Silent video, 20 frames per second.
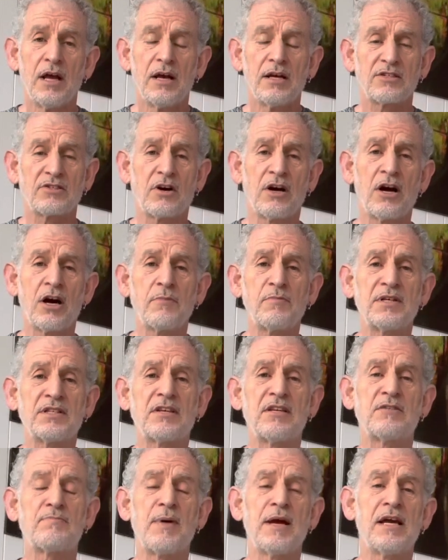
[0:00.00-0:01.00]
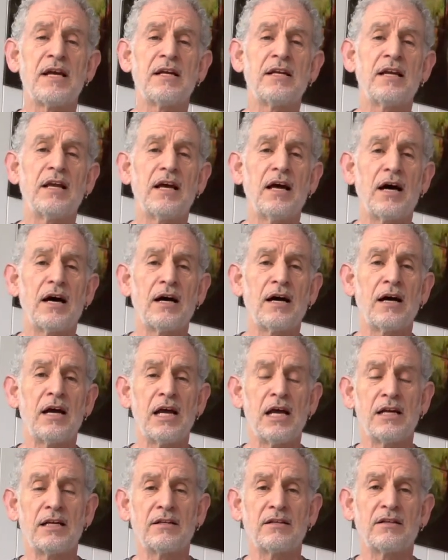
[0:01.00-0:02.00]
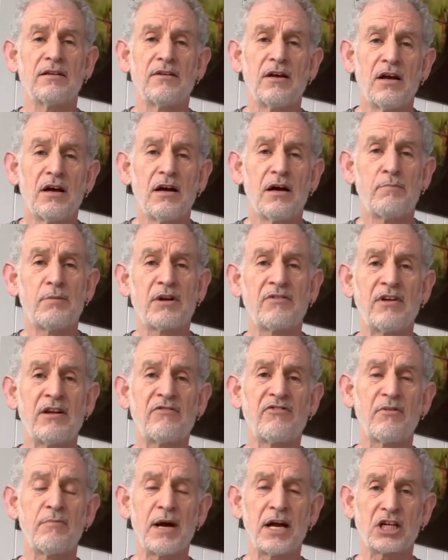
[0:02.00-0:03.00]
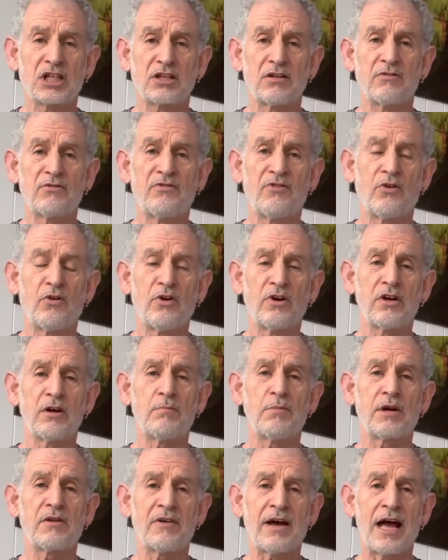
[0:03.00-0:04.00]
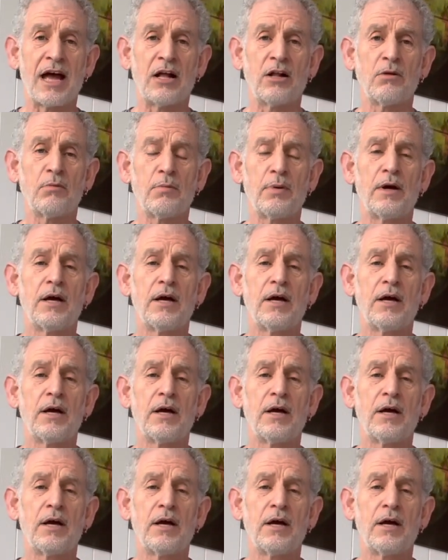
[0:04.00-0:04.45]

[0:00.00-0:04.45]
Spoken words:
So I hope this has been in a bit of information for you, a bit of help.